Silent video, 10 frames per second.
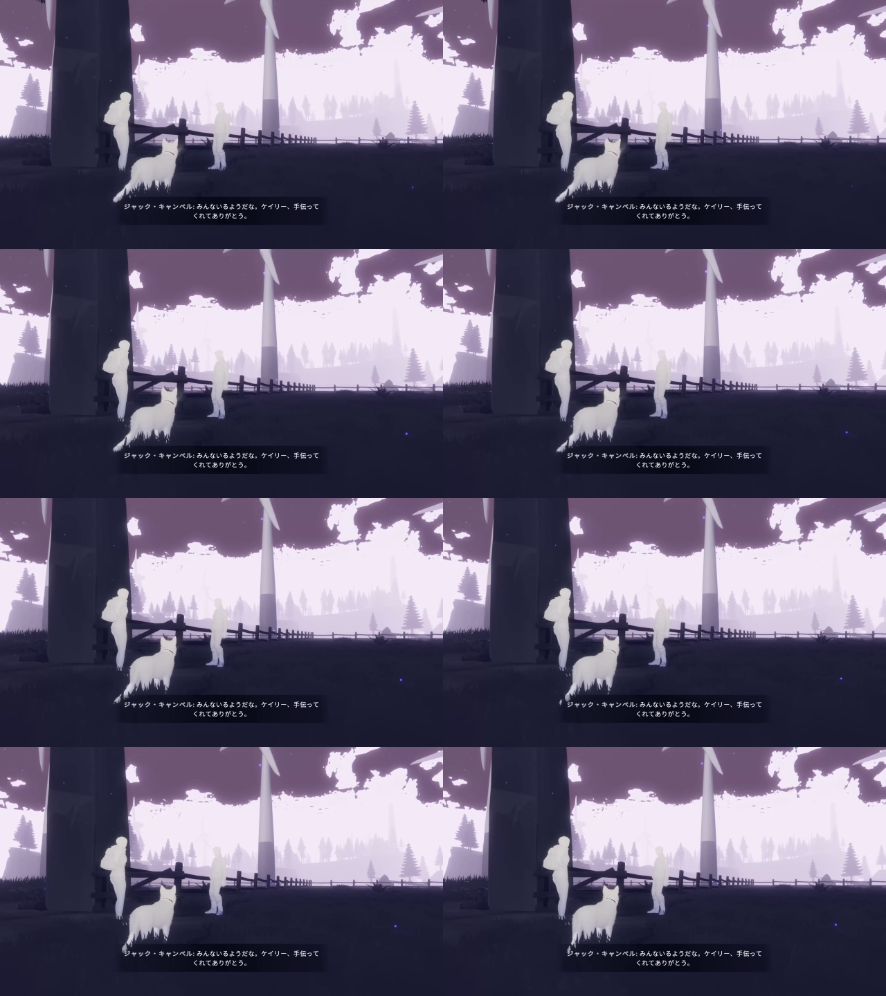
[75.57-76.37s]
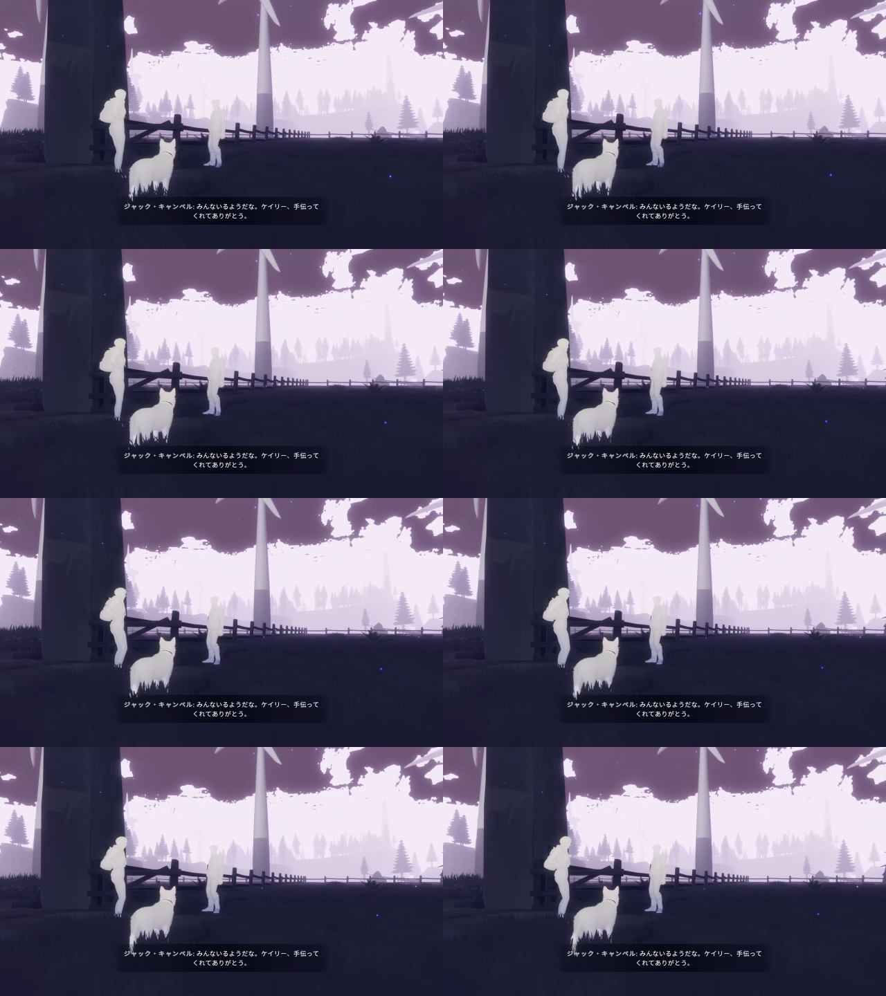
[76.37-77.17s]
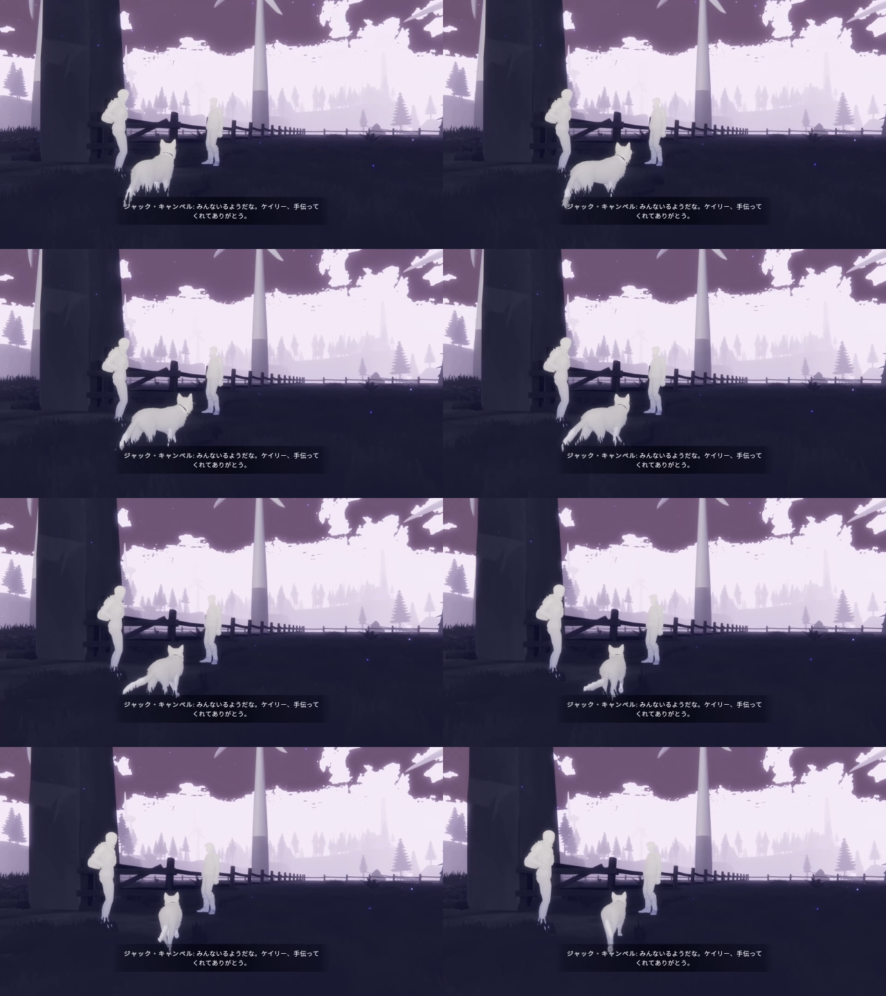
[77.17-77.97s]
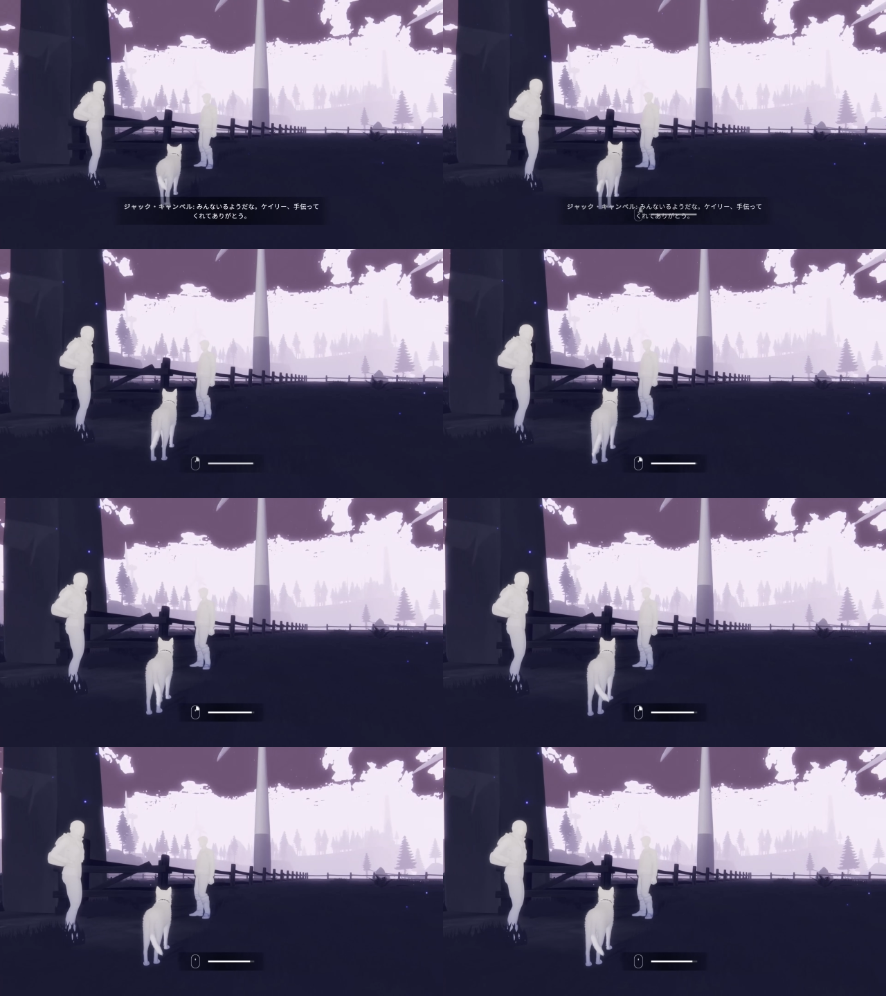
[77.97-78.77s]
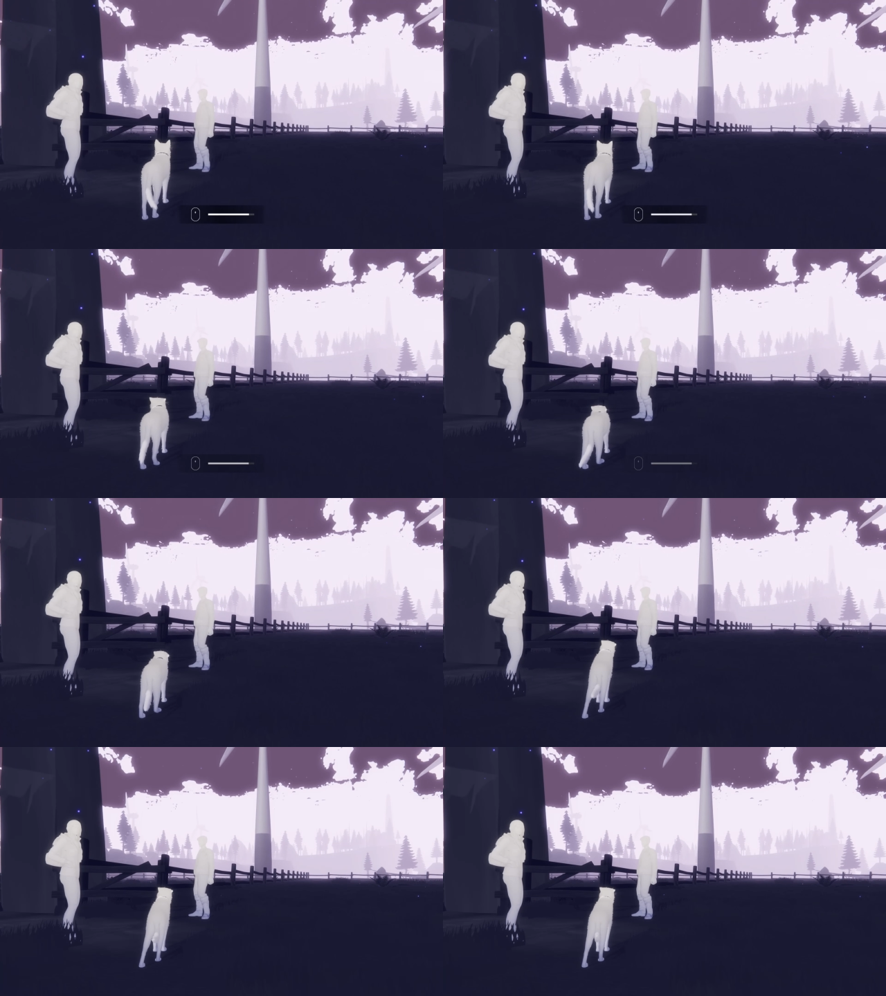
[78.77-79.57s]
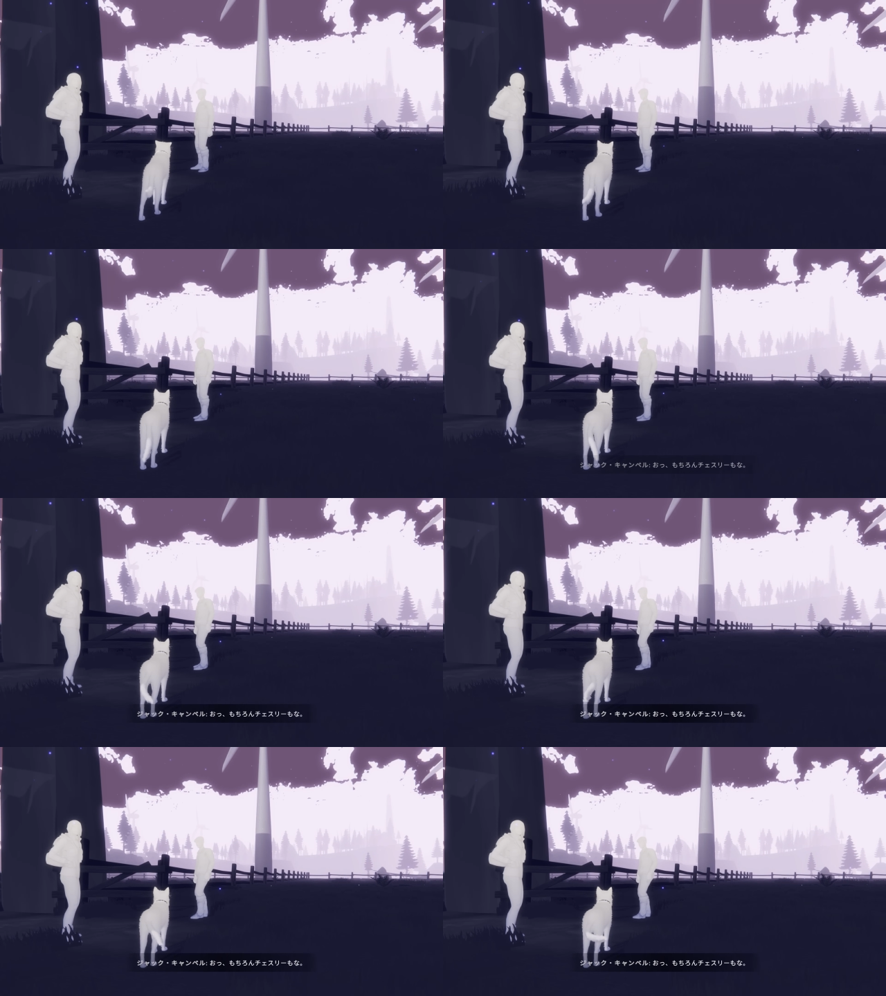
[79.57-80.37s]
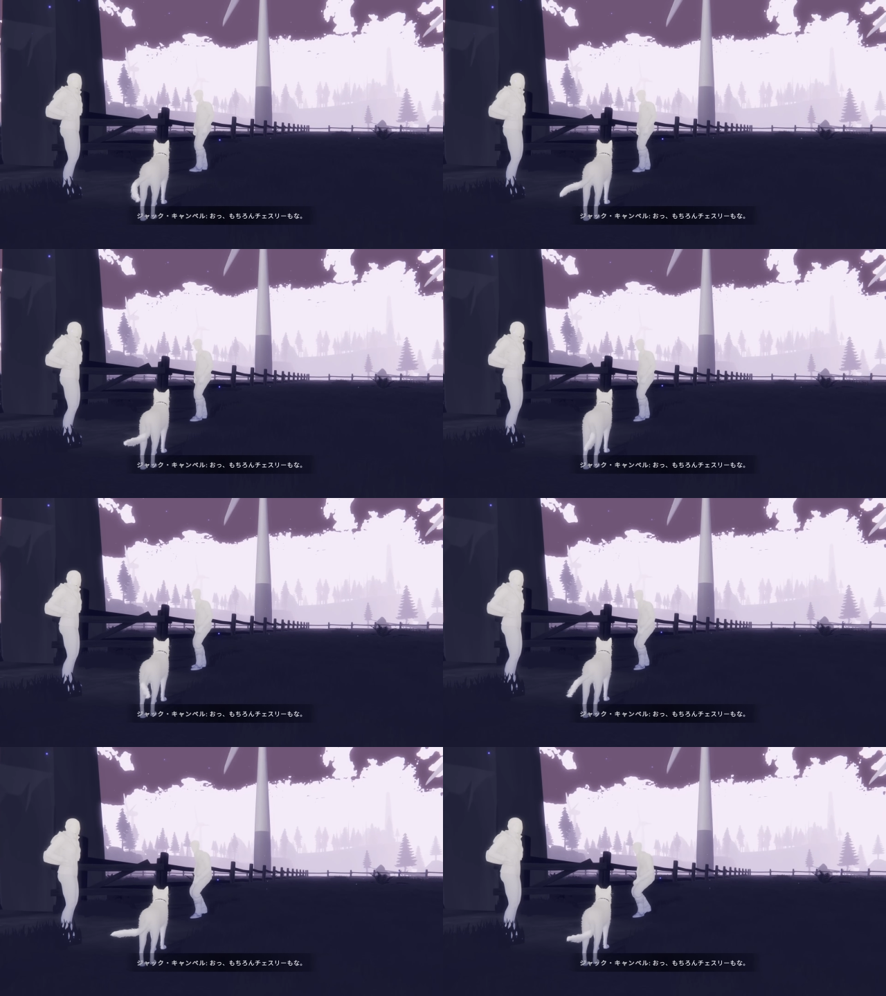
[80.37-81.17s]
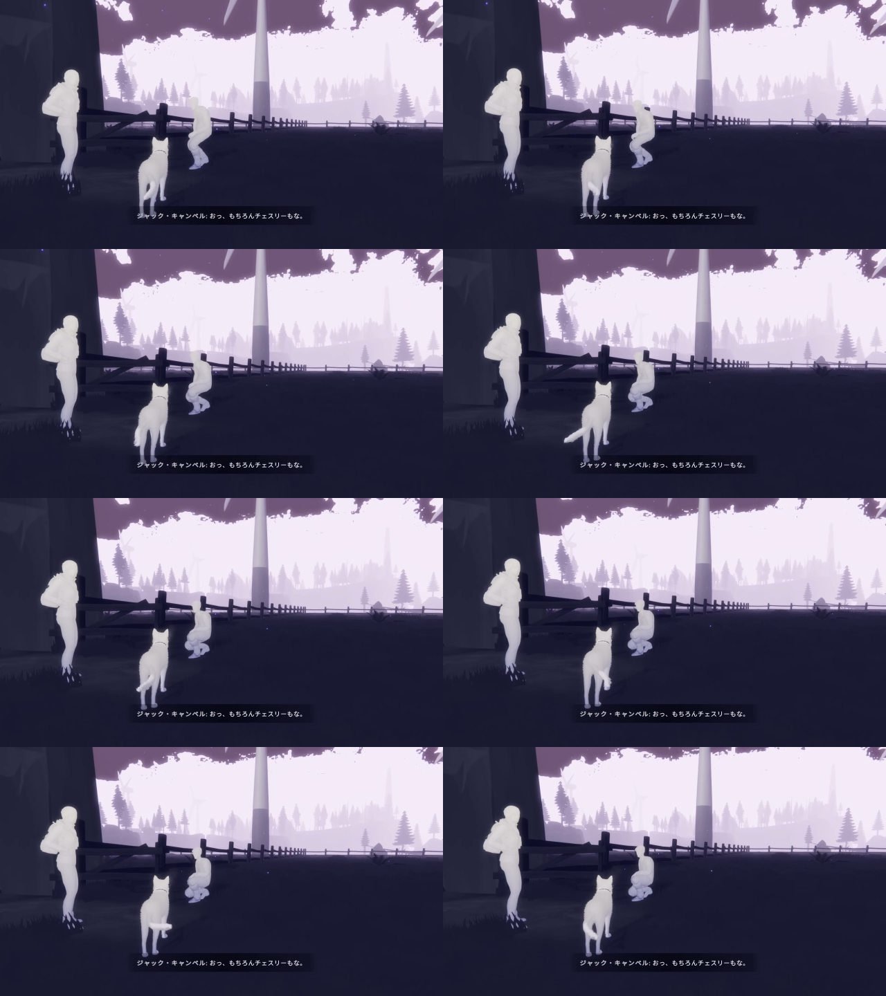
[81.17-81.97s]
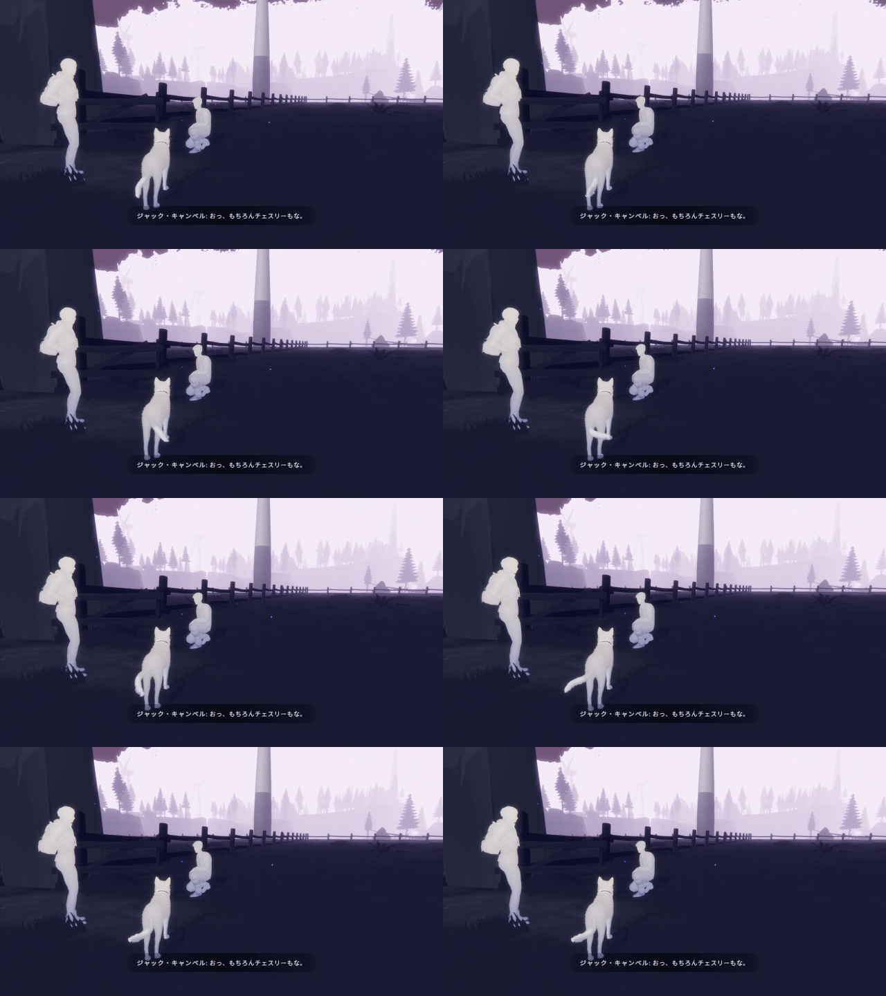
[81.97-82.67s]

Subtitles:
Nobody's mouth can be seen.